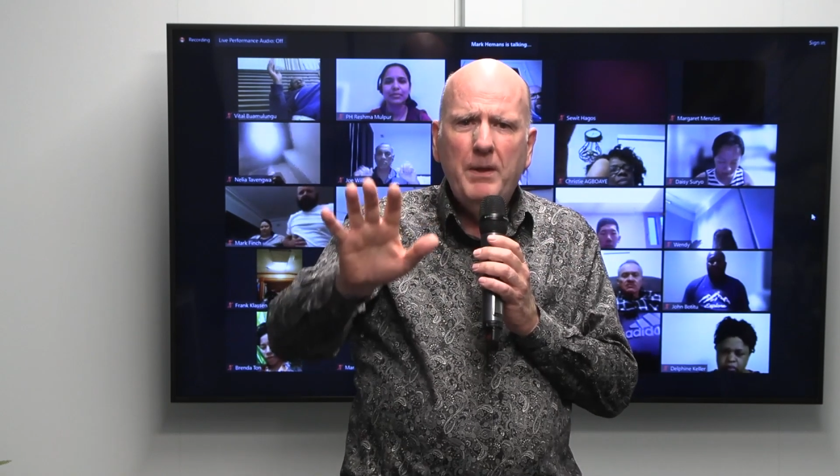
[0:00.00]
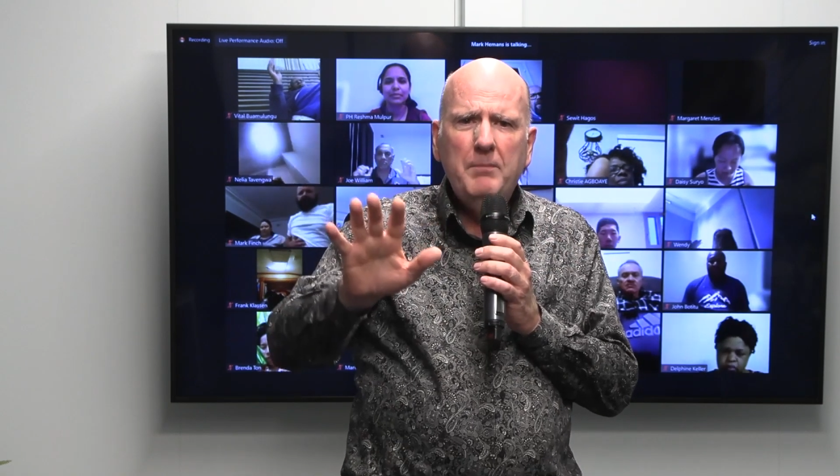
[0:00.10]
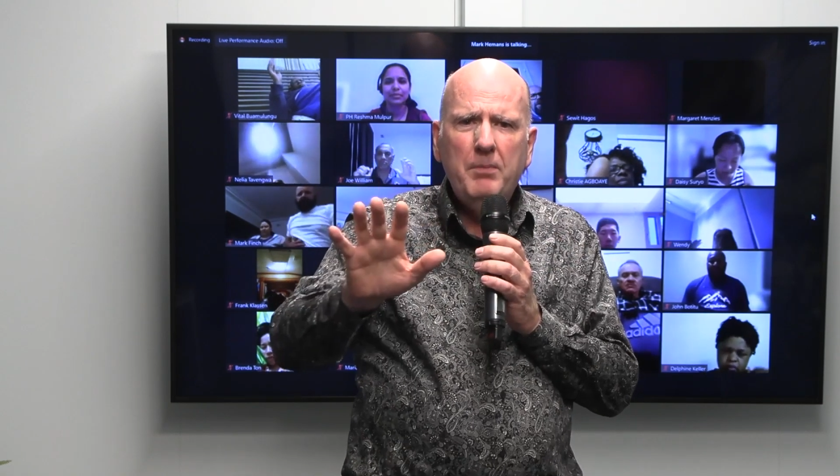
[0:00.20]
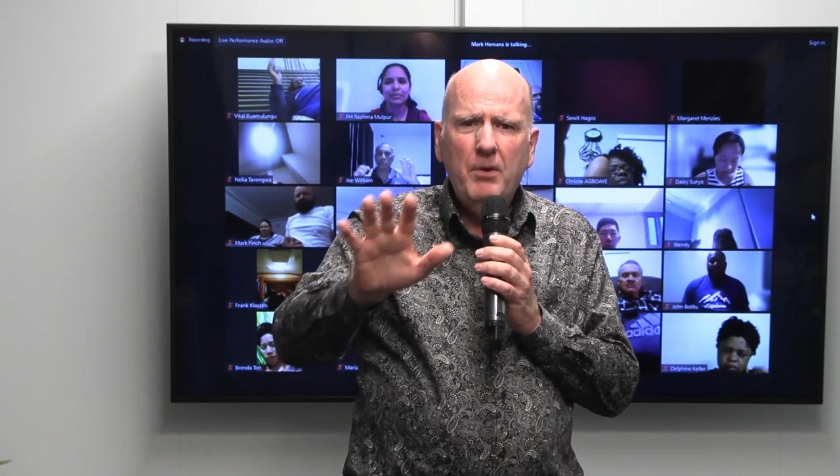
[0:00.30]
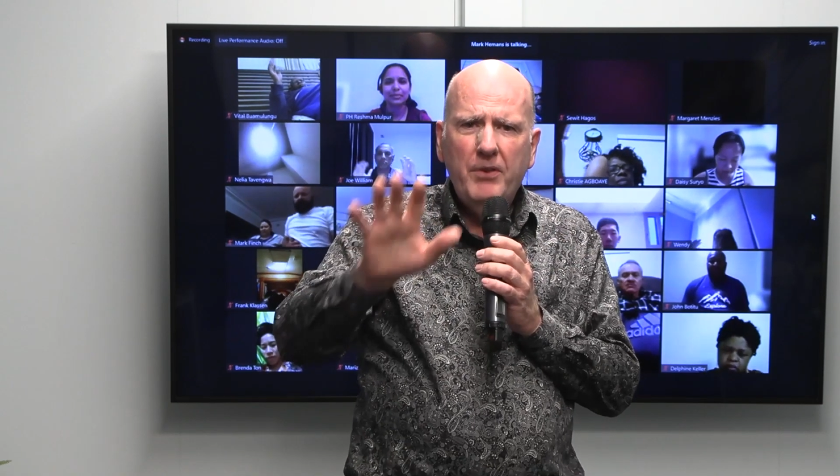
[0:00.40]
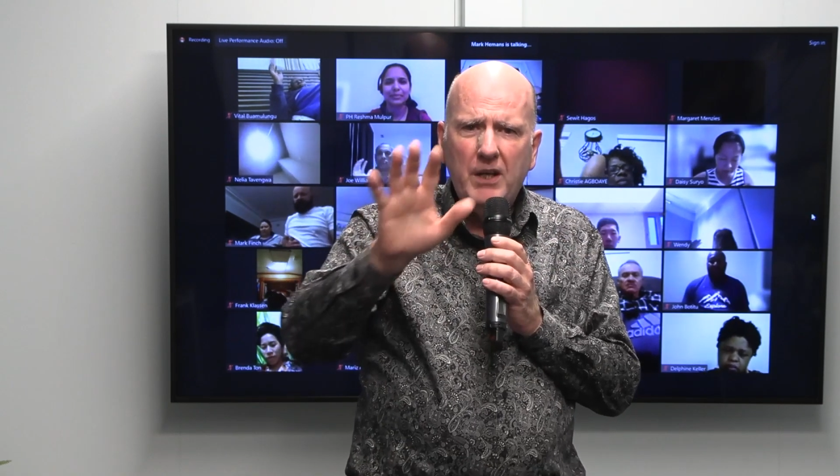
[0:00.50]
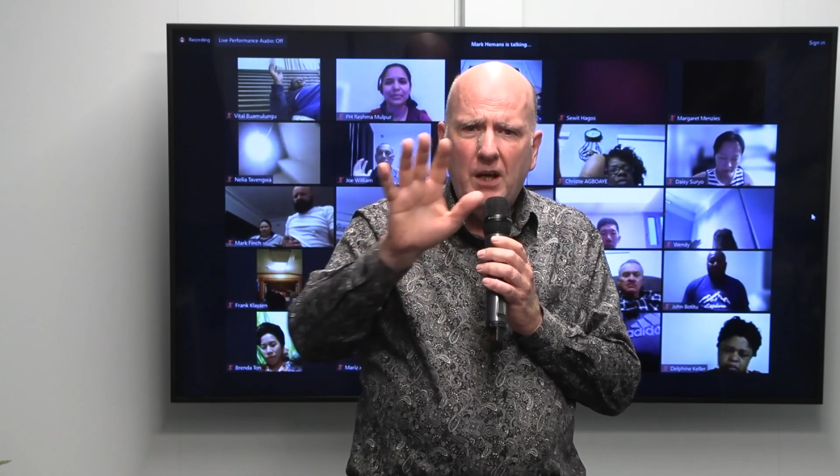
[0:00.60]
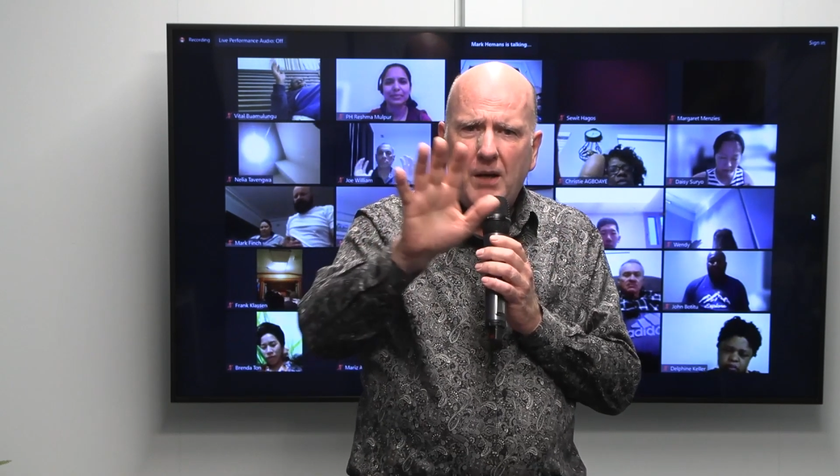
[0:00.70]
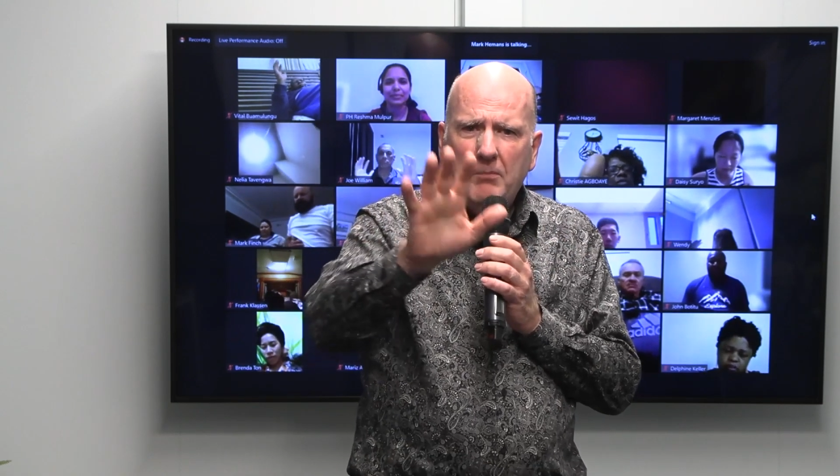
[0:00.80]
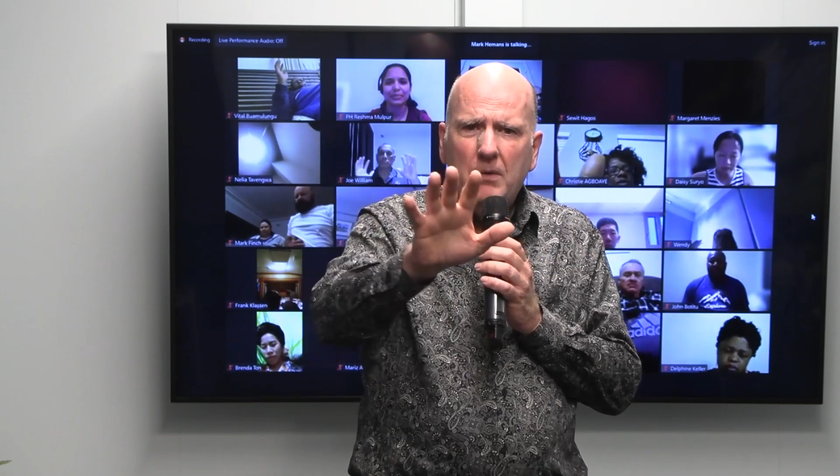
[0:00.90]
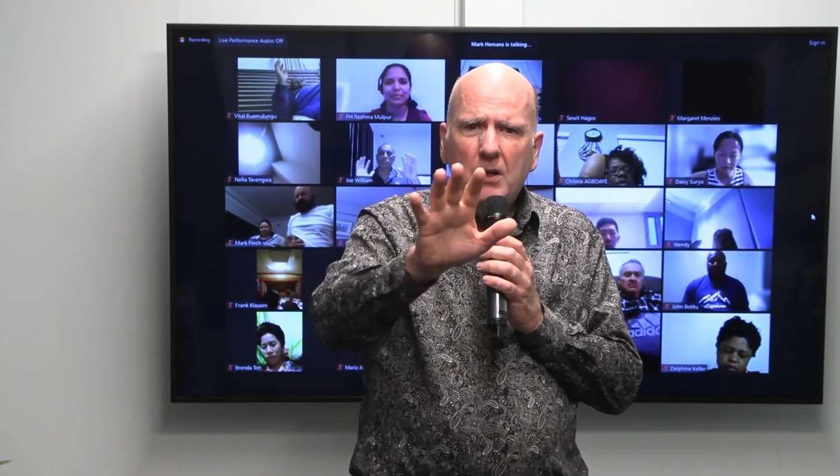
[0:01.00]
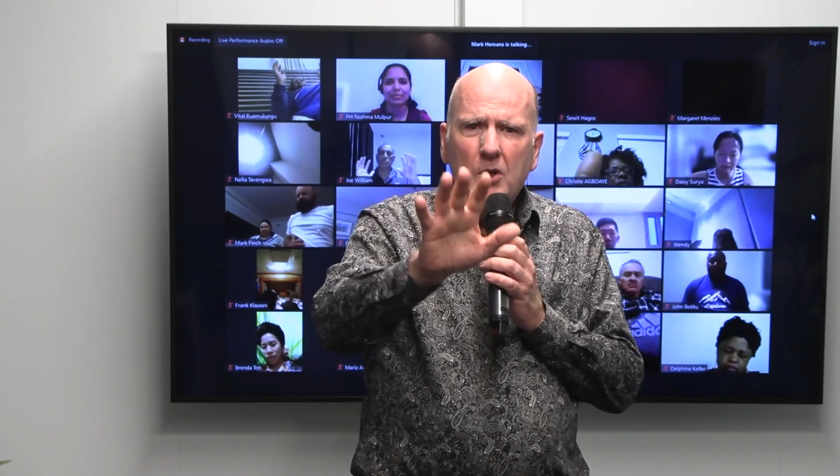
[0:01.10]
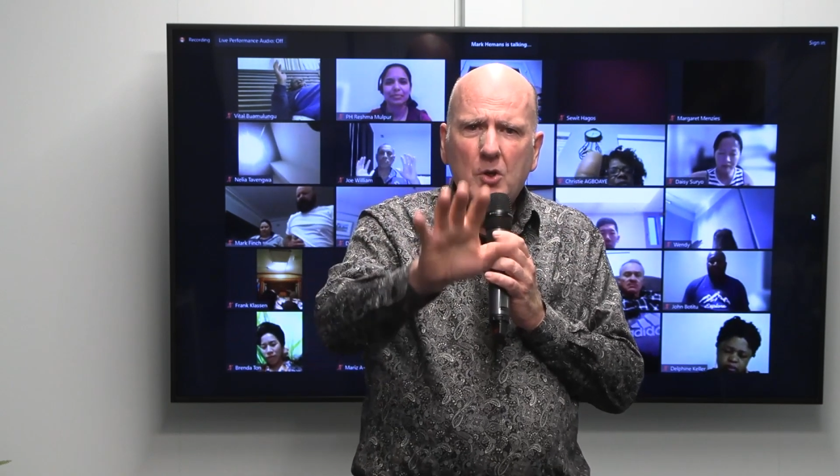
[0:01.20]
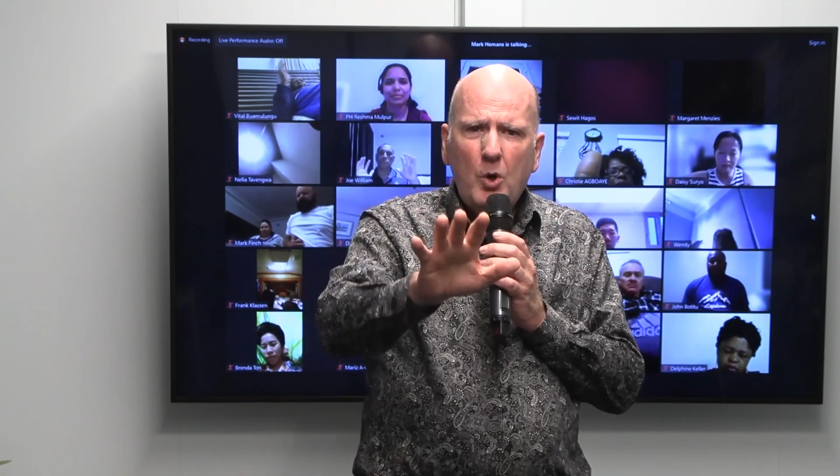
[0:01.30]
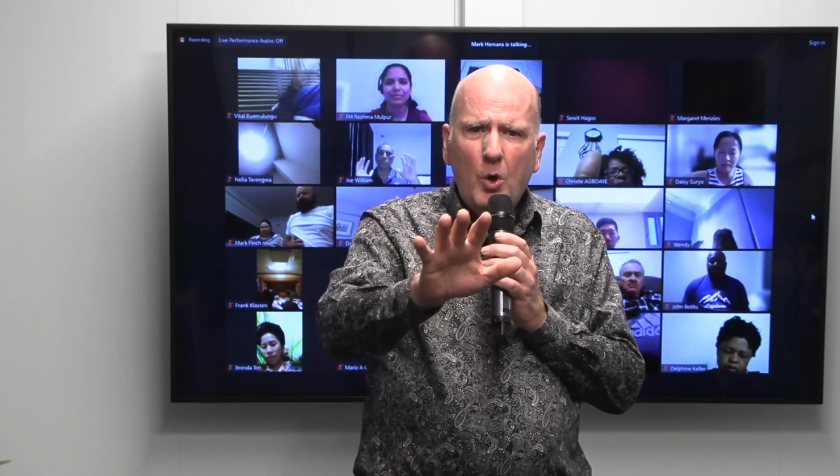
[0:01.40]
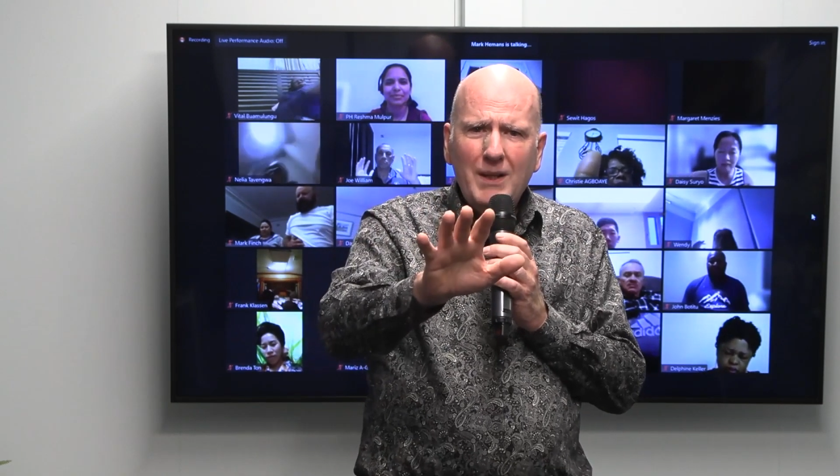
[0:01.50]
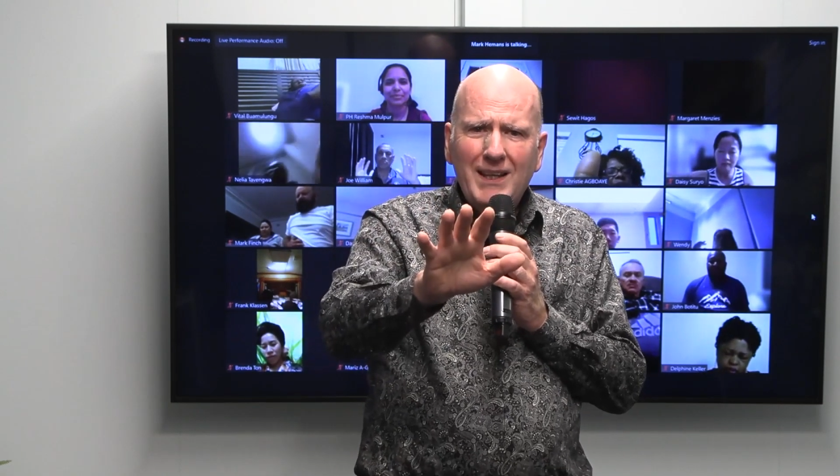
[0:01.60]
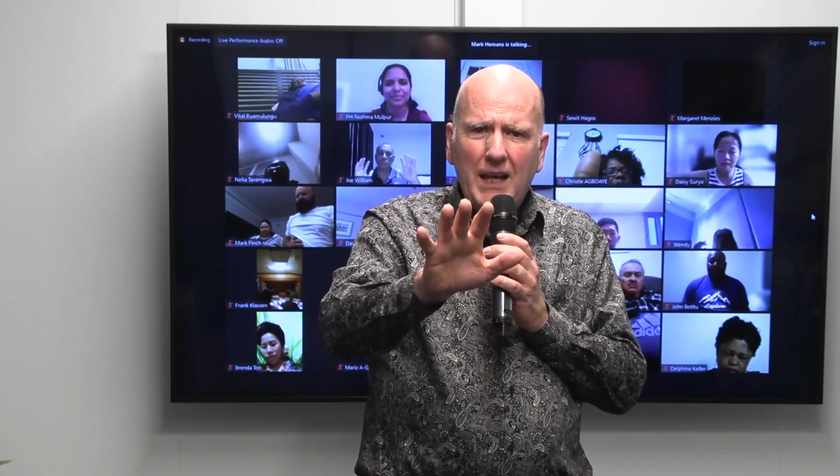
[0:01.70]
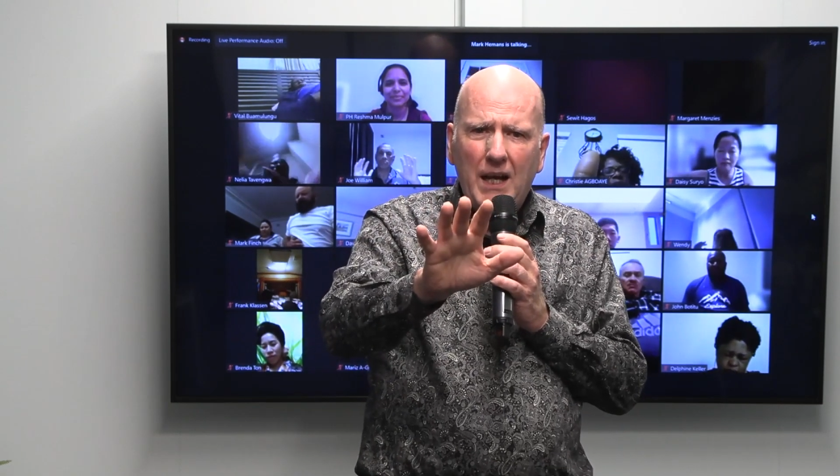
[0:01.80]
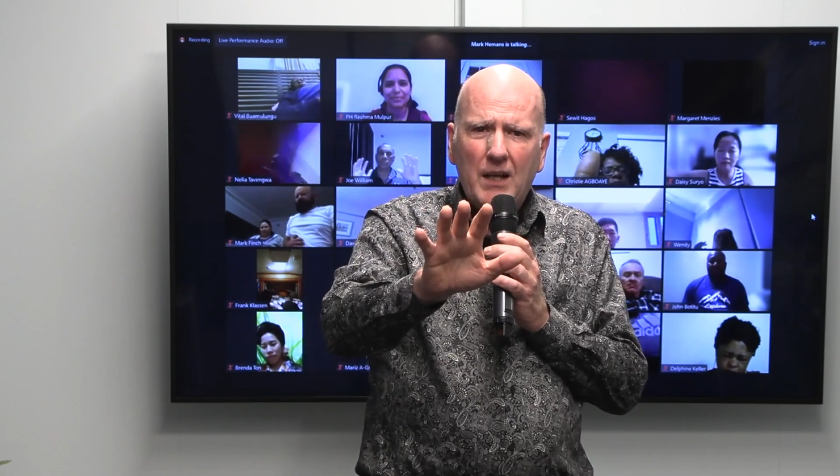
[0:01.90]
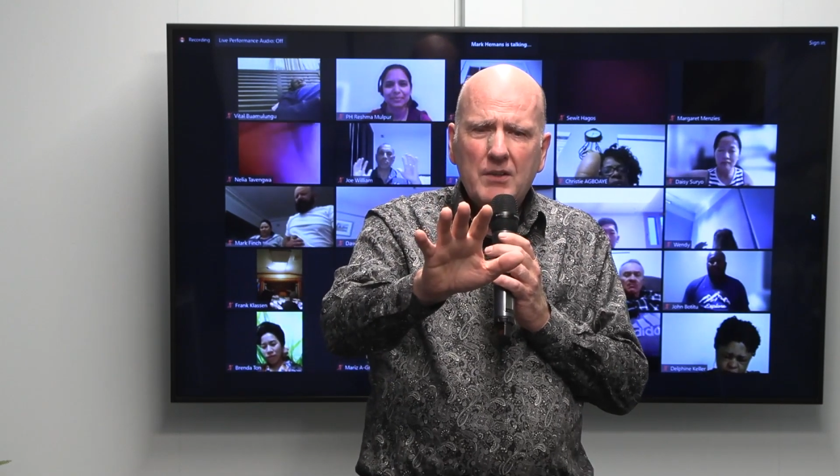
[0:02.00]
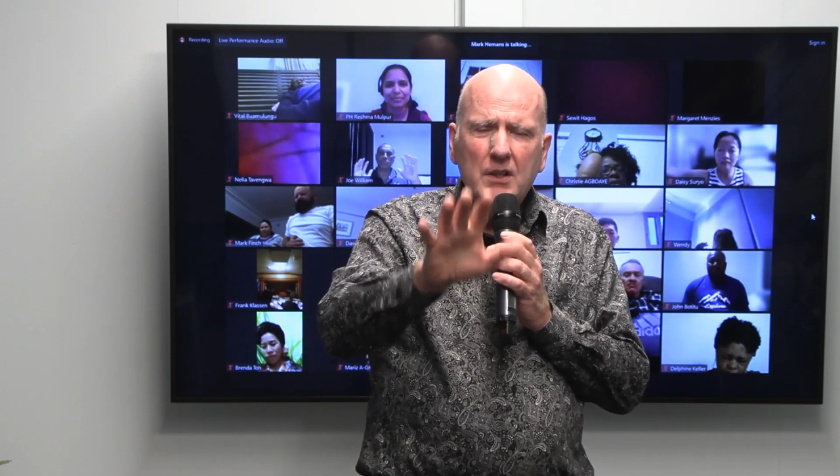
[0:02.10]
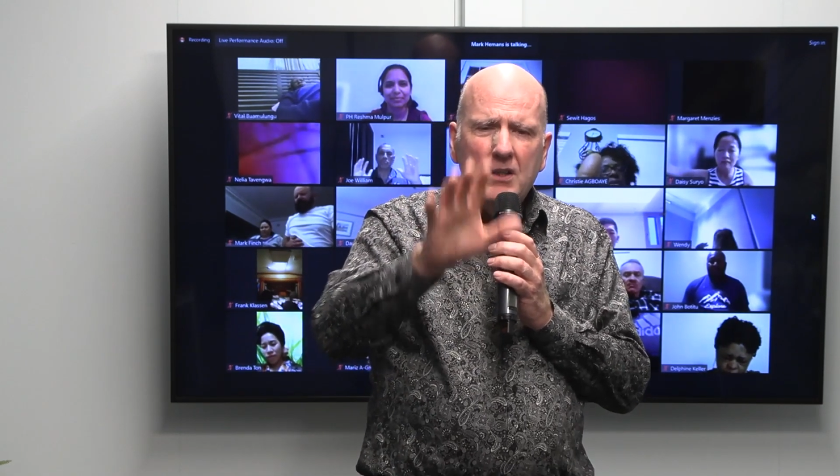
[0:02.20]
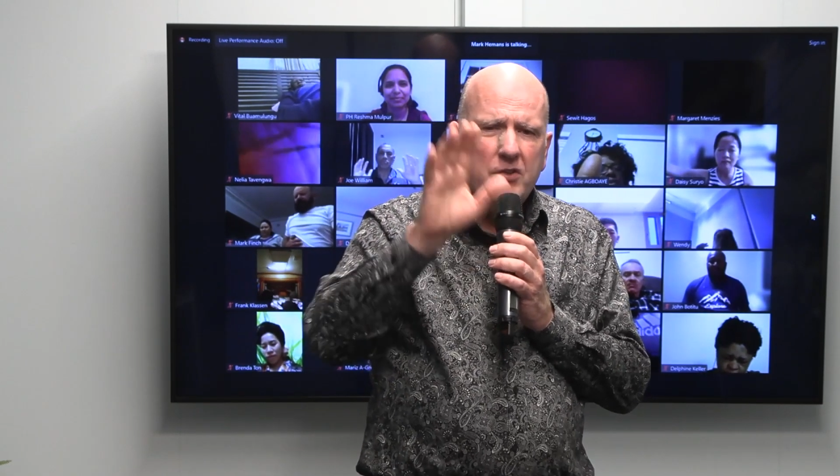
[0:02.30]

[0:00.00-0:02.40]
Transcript: people than I'm calling out.